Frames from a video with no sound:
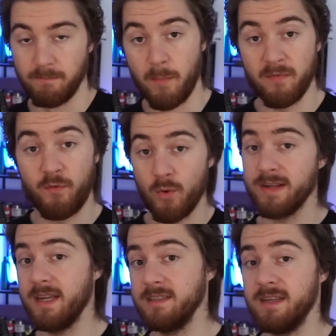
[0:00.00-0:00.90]
But before I
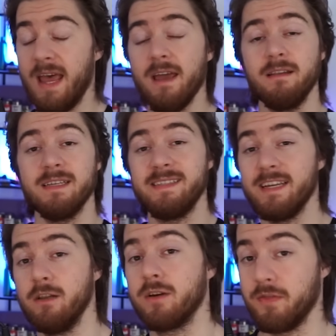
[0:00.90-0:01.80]
get into that, let's
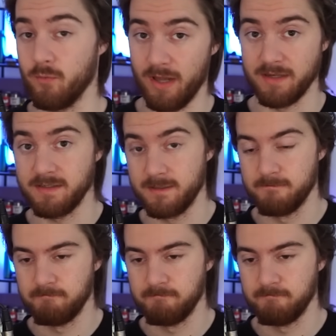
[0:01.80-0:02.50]
take a look at the relics.